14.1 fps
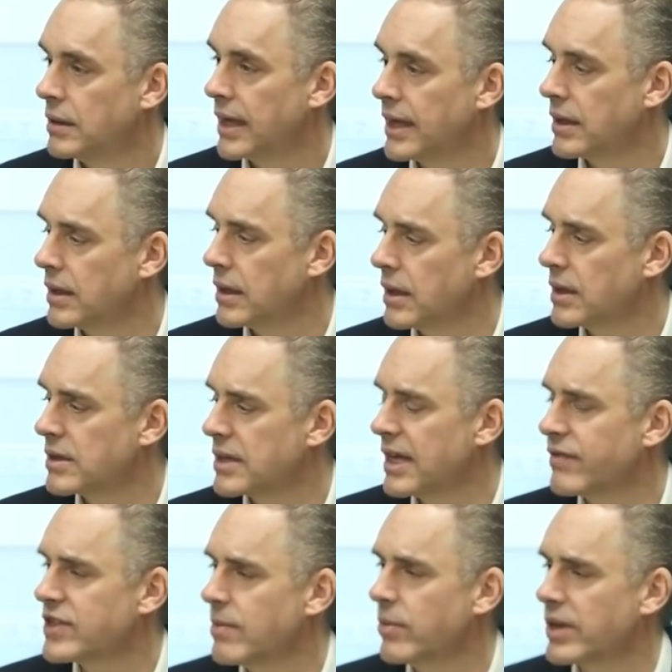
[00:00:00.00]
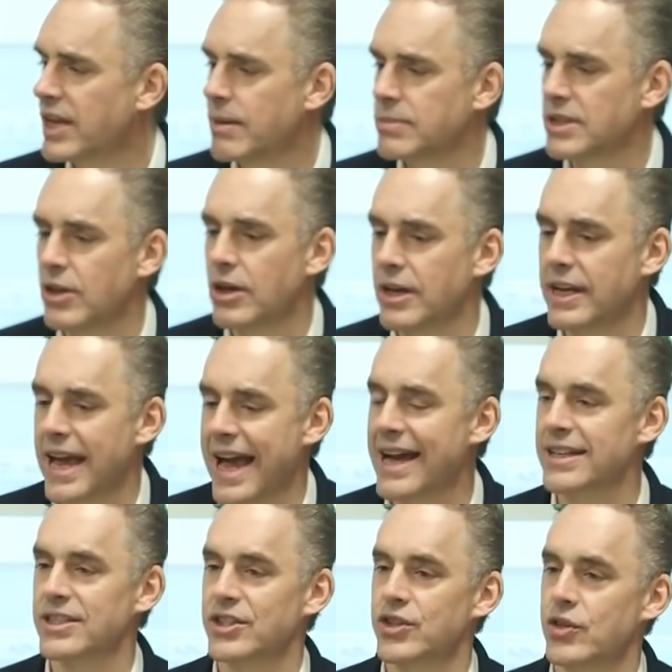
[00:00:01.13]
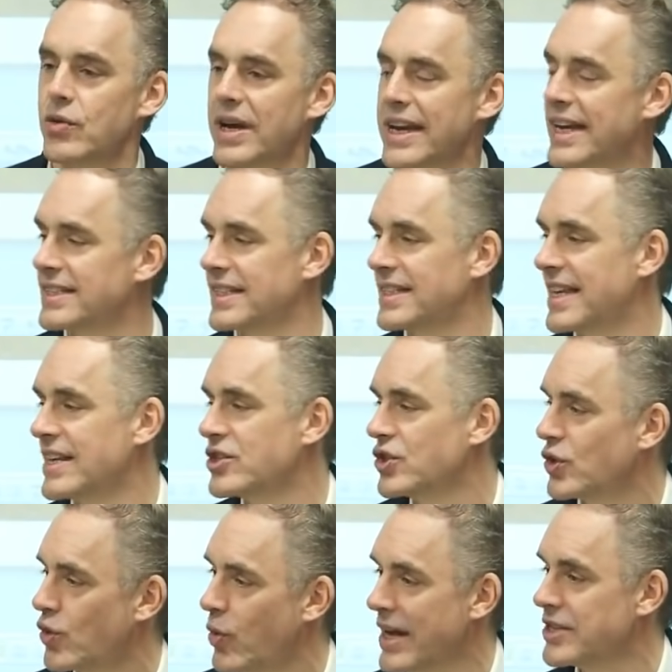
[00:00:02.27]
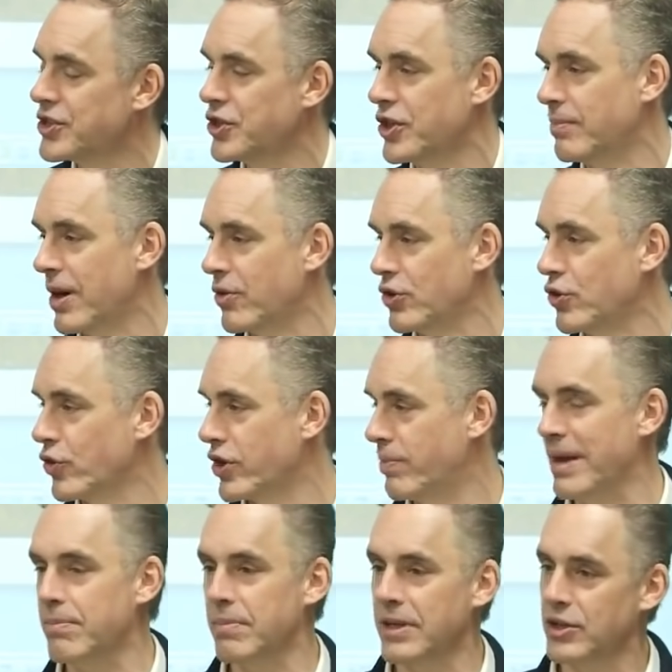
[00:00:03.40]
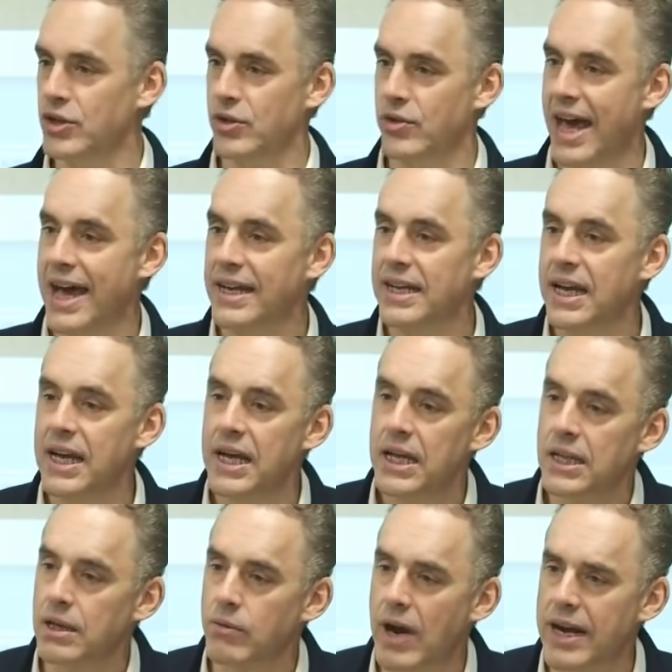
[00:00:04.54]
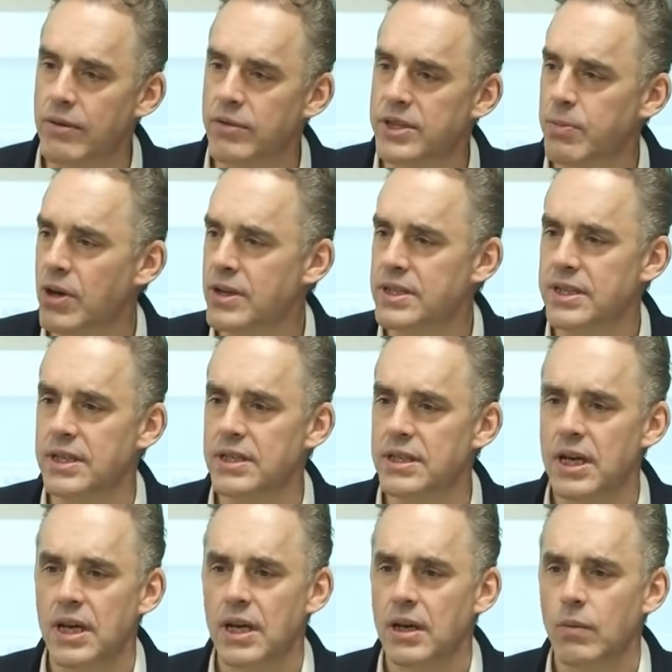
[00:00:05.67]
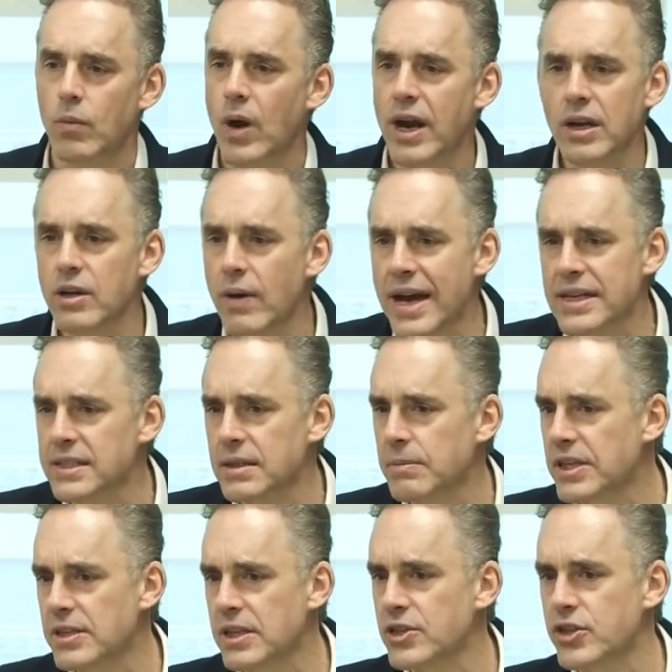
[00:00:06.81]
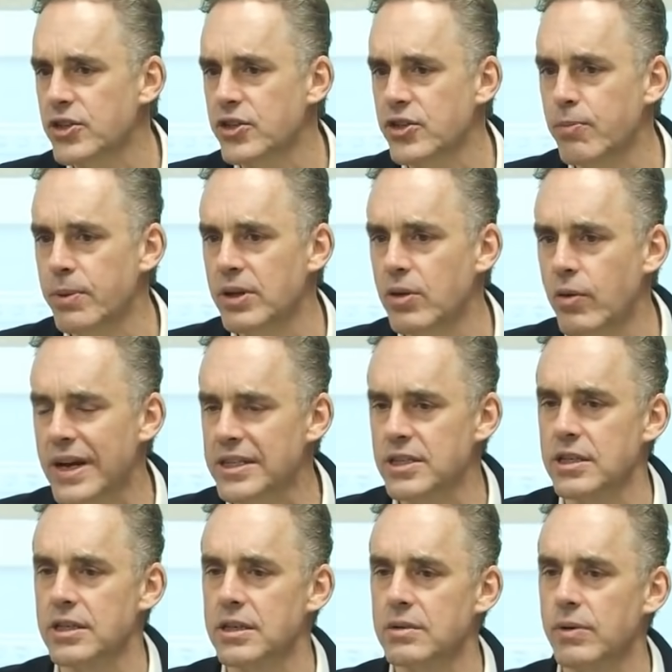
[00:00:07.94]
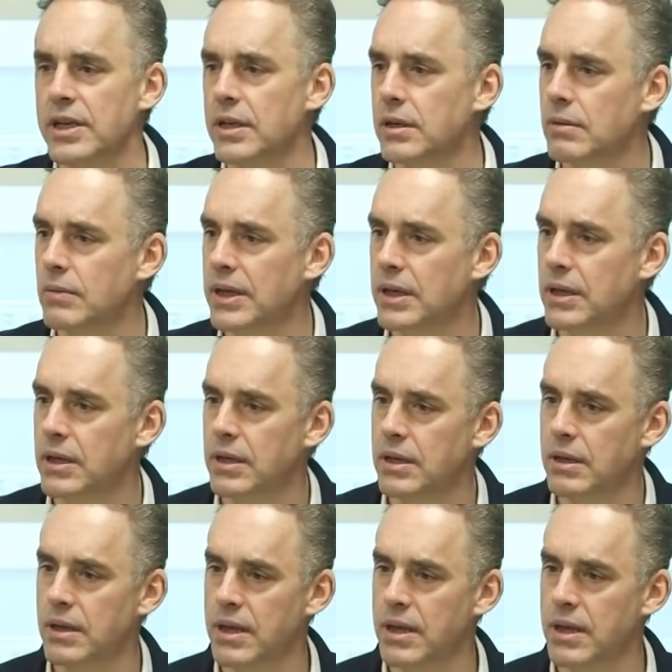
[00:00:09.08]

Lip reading: And if someone comes along and asks you an existential question about your commitment to that, the right response is, why are you asking me such stupid questions when